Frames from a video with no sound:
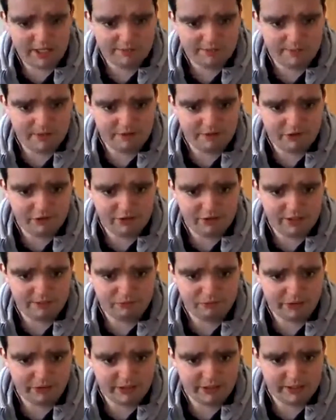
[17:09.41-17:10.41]
Like
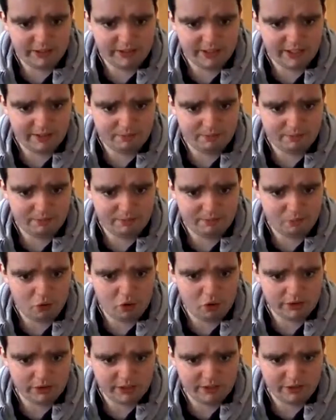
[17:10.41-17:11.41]
I done, there
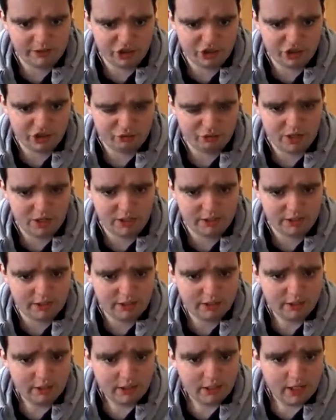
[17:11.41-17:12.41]
has been a few times when I
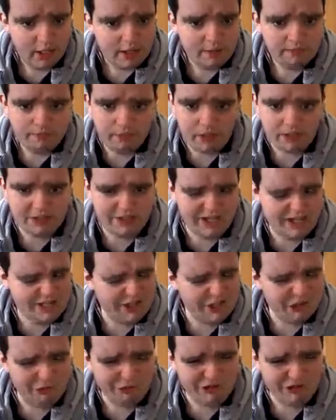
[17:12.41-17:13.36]
did more than just one,